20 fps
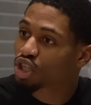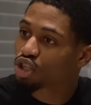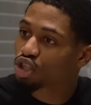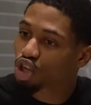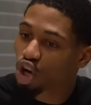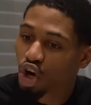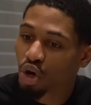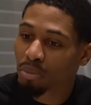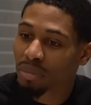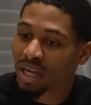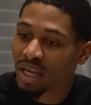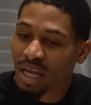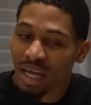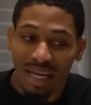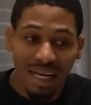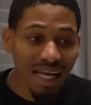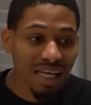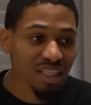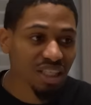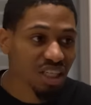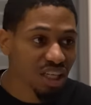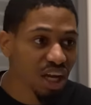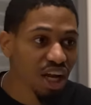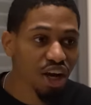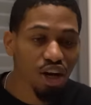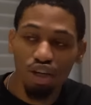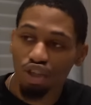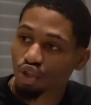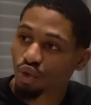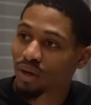She told me that she
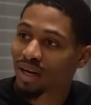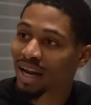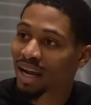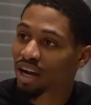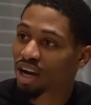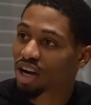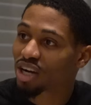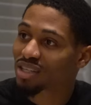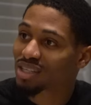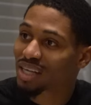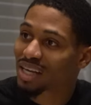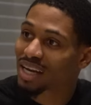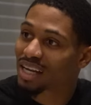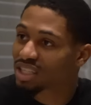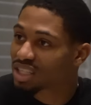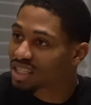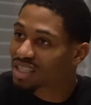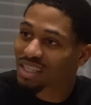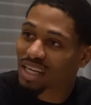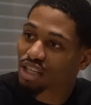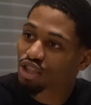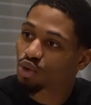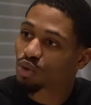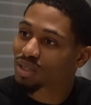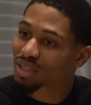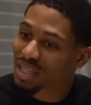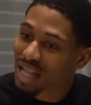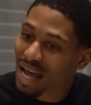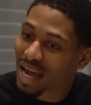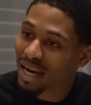heard you in there cursing, and she said you
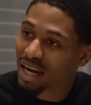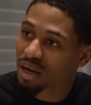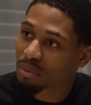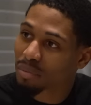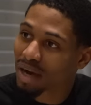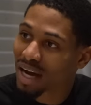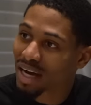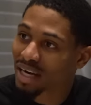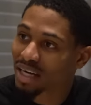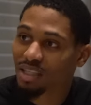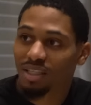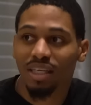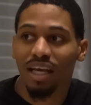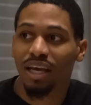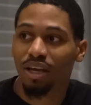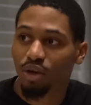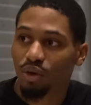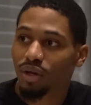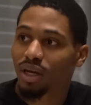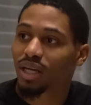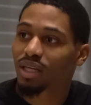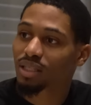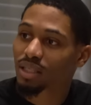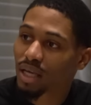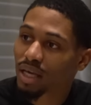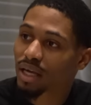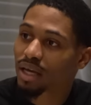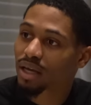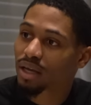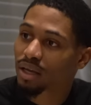was lying about it and saying you didn't
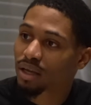say it.